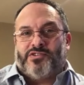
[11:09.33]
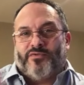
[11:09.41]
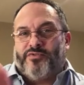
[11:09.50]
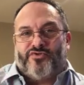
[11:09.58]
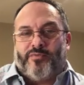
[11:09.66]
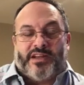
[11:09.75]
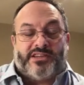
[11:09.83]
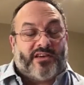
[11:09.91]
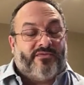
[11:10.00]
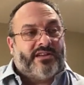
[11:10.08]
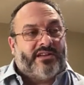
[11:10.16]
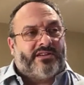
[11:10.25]
or for dramatic
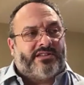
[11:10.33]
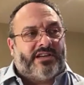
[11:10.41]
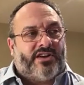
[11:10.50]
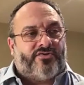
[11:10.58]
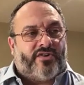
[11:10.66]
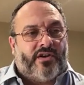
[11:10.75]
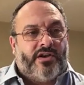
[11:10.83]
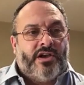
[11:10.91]
effect, etc.